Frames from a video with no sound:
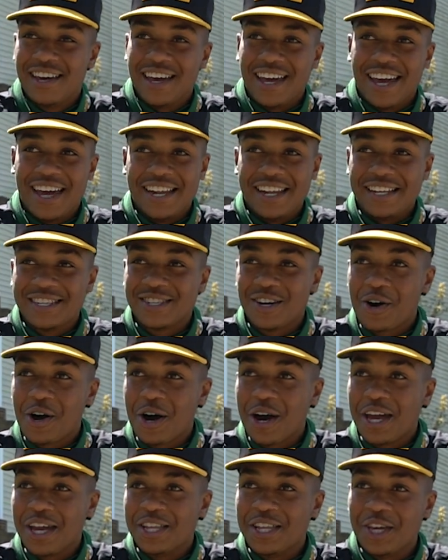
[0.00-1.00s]
And it's
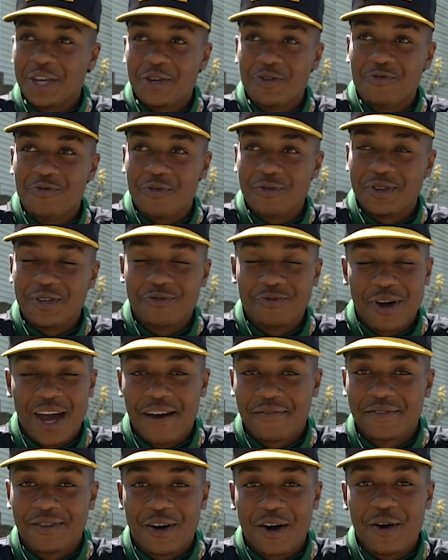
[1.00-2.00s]
hard, and then you you
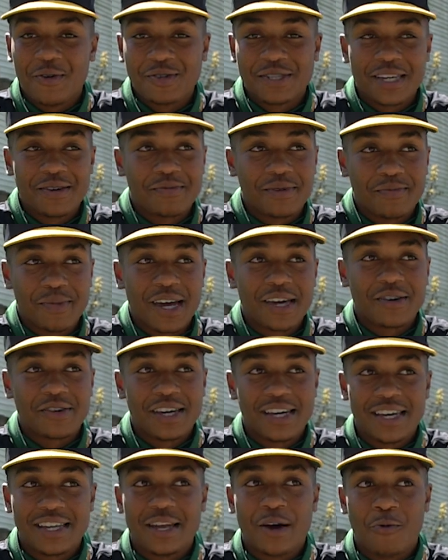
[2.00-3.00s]
have to always keep in the back of your
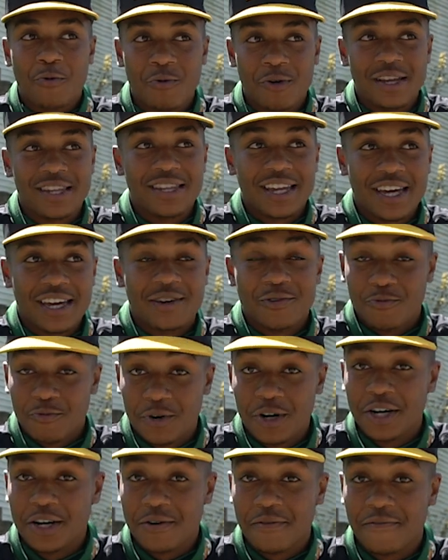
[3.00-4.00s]
head that one day
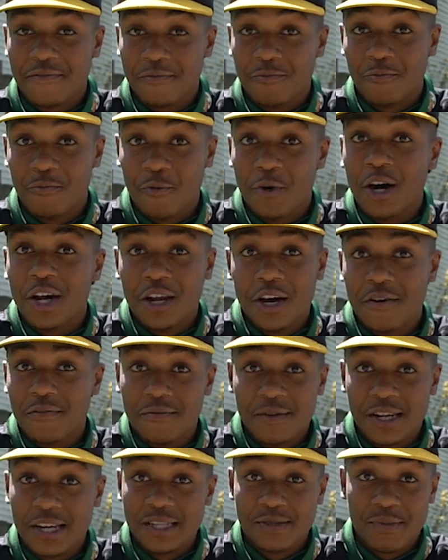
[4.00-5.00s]
one of one of
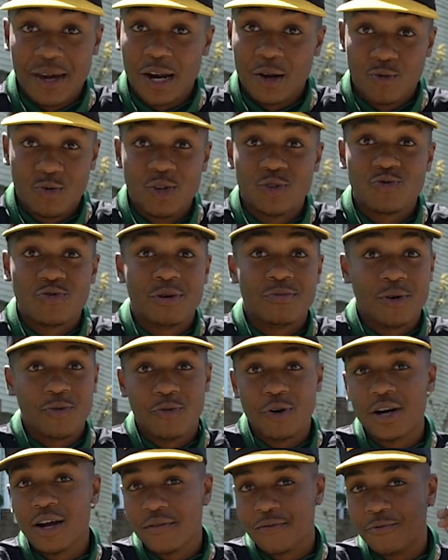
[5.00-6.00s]
them, it doesn't matter which one, but
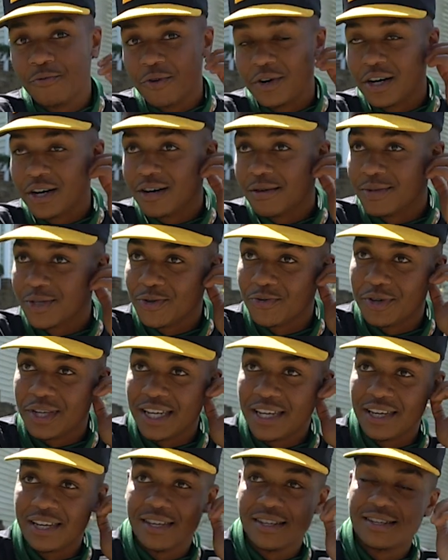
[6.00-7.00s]
one of them will come to an
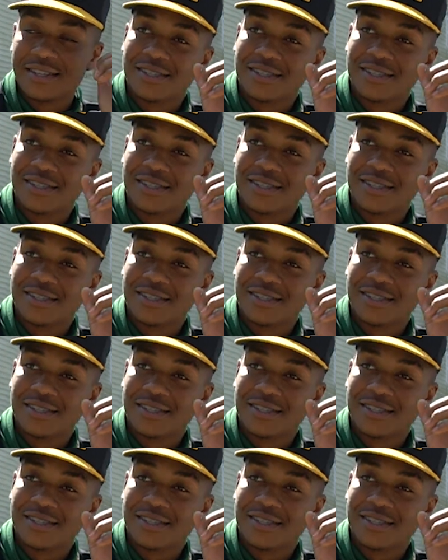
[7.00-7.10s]
end.